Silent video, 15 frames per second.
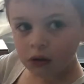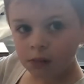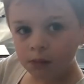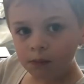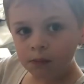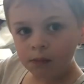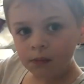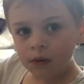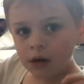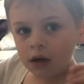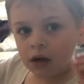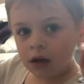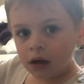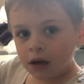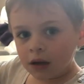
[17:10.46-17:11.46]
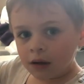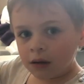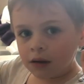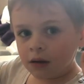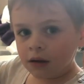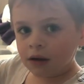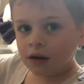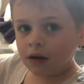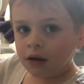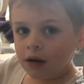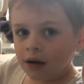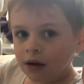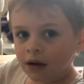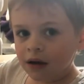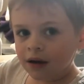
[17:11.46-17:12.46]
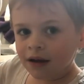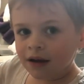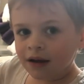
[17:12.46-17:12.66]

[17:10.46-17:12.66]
You've got to say bye bye and, and don't forget.